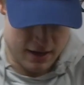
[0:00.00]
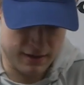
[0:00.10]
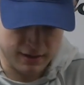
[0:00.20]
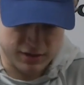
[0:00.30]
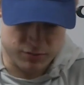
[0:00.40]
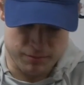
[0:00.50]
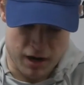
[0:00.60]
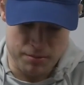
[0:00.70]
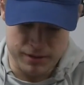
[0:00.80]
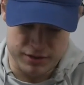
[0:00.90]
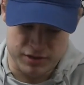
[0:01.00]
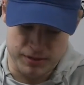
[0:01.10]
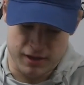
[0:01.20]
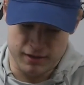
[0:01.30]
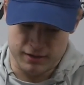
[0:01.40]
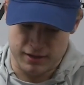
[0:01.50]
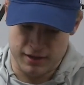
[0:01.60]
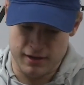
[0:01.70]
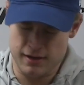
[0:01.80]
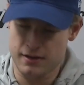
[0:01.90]
I think this one probably just
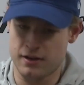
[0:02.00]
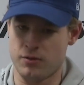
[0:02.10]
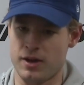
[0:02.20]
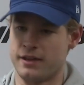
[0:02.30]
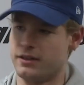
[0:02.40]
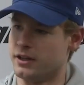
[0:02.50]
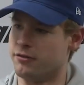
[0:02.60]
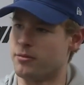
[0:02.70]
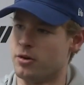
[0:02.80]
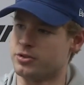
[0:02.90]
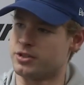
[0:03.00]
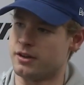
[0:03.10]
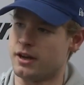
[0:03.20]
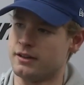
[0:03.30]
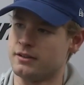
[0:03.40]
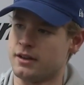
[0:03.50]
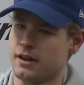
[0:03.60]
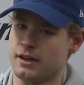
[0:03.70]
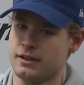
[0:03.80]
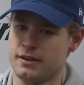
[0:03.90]
because, you know, we had the lead for most of the night
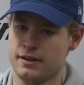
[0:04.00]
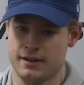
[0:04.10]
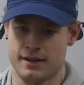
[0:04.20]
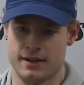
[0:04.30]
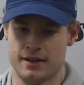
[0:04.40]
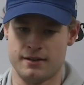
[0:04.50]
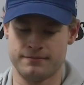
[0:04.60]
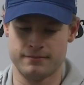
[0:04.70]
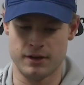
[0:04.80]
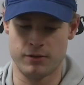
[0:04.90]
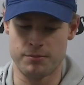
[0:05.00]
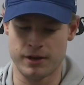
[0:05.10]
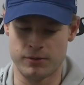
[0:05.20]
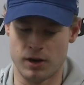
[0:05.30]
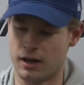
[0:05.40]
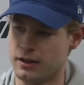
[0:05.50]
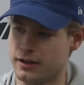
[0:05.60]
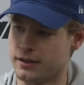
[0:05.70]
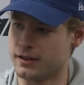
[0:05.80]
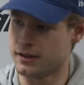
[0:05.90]
tonight. You know, we played well,
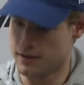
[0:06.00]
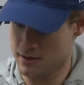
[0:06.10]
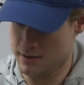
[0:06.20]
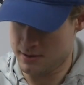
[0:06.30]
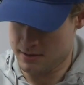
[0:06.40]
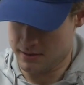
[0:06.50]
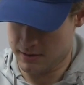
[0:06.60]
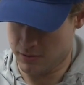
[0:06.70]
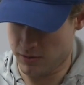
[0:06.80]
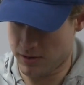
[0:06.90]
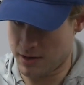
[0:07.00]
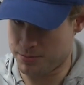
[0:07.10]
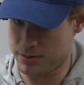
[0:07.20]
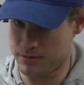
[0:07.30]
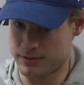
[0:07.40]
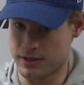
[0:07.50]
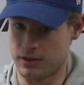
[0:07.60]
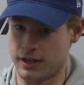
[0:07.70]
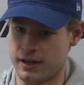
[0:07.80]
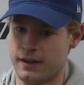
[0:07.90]
and, you know, we were up
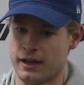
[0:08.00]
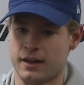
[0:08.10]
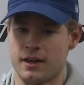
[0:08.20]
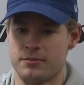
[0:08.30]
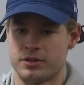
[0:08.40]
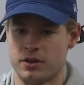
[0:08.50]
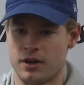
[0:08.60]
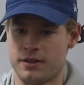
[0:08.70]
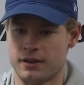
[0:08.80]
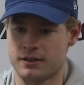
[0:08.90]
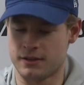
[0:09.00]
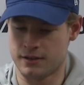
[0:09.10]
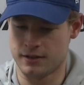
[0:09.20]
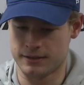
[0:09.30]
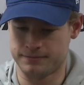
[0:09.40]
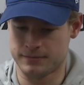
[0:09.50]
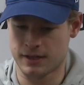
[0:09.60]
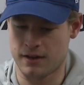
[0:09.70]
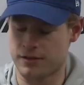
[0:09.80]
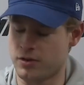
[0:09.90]
until late in that game. So I think to
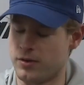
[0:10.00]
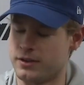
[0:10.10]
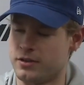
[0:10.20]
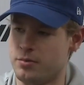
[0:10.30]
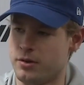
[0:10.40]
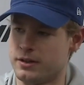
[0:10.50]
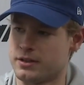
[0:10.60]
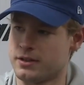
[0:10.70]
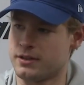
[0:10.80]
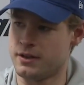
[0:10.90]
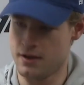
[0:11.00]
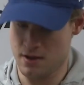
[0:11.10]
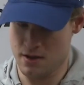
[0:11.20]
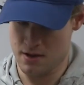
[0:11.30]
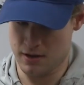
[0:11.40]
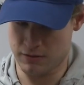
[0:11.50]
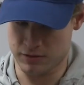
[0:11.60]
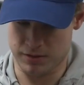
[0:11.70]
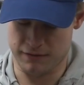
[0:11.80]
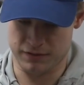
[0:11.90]
kind of throw away 2 points, you know, it
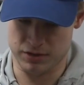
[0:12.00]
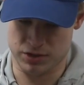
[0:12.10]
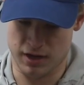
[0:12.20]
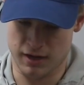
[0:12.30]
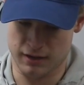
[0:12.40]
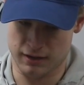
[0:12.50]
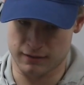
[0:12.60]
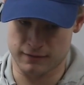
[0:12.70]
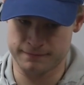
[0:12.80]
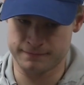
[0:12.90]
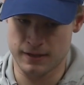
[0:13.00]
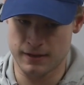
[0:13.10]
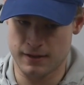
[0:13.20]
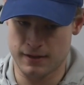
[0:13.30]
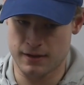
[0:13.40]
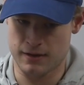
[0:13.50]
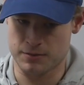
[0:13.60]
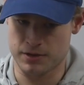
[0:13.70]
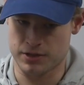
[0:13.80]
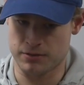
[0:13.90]
was pretty frustrating. And, you know,
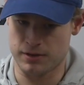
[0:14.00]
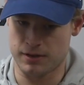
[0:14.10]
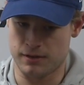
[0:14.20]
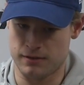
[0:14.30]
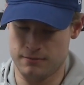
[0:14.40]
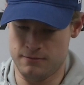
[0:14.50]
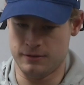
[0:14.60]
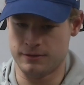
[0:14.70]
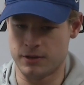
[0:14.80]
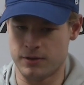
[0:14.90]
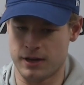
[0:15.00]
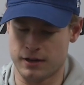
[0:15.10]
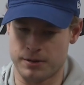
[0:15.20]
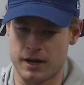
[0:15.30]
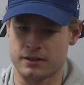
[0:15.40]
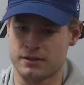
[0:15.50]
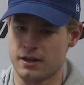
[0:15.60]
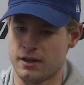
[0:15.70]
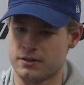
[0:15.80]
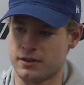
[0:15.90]
especially we had a good practice
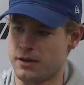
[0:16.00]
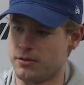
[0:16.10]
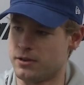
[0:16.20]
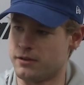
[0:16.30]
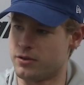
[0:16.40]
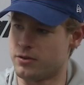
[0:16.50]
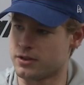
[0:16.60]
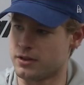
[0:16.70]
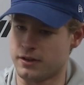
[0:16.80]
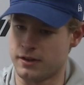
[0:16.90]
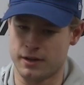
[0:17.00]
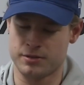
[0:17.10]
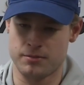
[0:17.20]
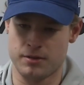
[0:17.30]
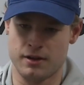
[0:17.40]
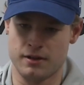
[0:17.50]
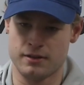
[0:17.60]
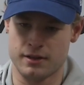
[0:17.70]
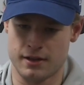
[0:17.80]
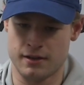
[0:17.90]
day yesterday. We really focused on cleaning up some
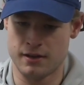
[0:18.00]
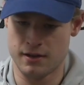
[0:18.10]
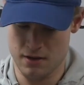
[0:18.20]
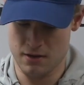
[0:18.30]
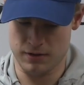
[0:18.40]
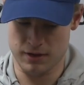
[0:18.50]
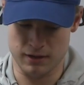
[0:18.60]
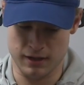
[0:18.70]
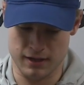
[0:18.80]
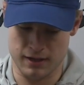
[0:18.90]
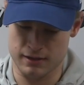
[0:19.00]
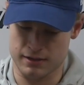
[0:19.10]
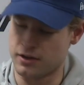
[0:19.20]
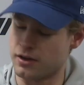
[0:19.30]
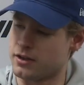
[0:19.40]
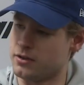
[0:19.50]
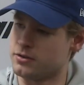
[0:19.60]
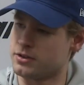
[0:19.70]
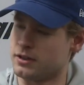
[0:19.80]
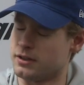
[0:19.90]
areas that we didn't like against
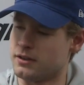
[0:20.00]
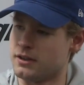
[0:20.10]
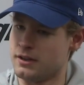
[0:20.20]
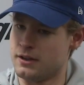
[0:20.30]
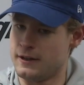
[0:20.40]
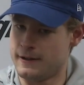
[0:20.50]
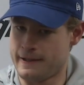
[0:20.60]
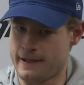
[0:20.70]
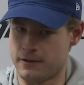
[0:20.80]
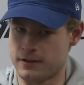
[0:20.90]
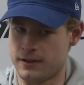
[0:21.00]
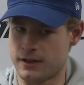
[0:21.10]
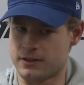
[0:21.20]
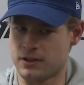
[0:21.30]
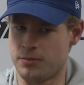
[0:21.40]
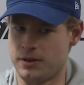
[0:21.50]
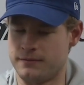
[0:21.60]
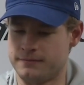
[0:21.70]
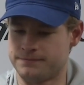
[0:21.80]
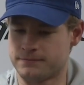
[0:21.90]
Syracuse. And, you know, I think it's a little bit,